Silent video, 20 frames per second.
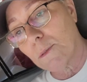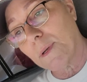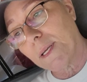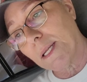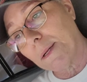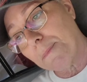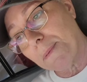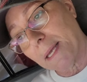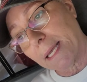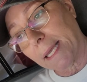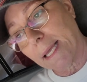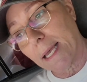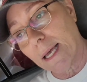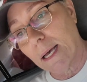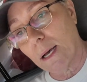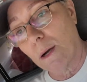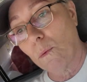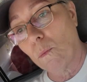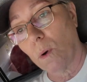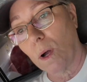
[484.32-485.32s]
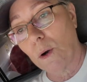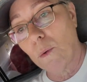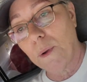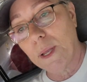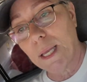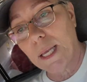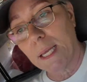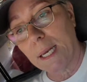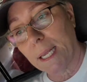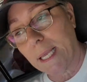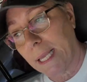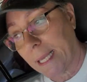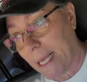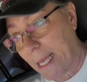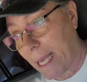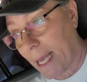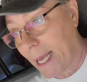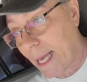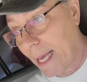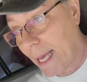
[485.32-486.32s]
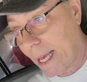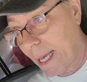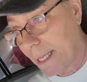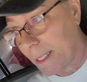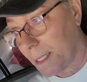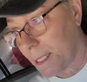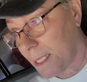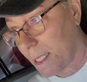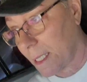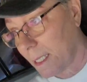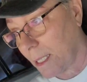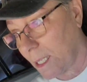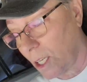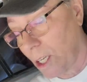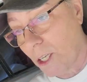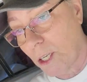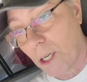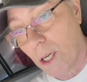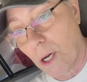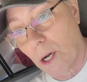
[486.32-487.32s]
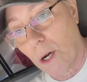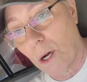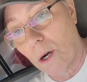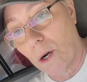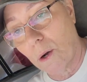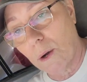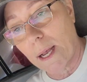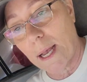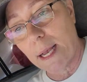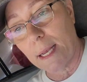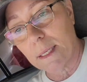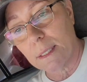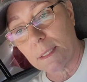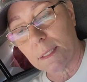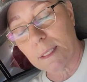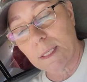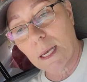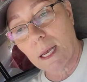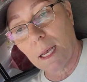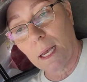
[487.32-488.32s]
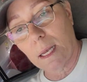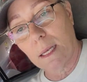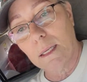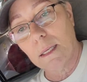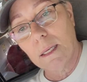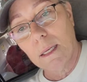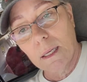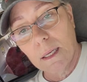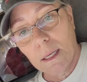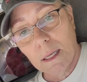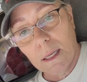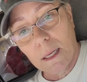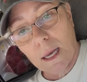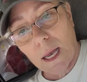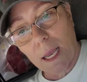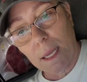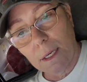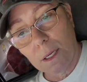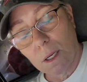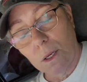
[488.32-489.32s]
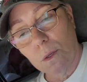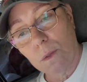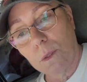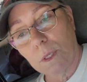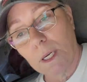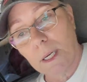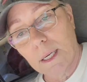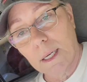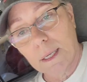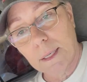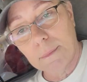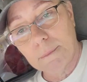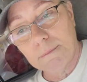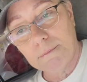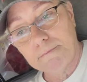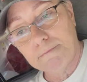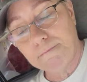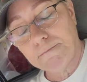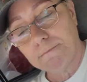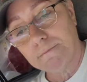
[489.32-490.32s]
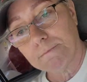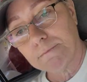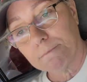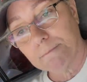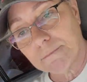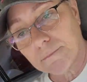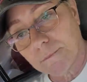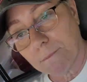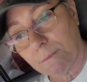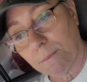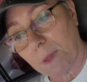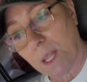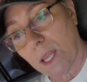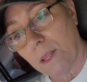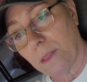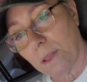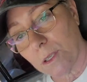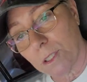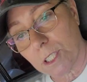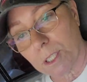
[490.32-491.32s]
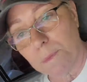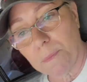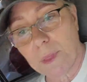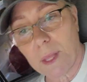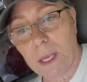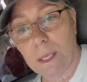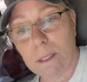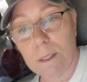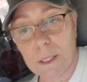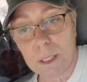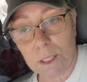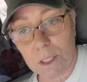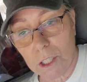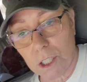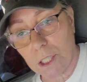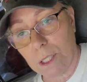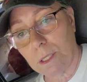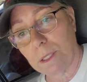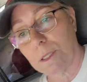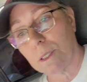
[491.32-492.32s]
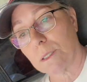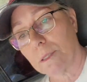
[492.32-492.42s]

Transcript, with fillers: so we're going to pick out what are we going to get, you know, as uh, I know um, there's some things that she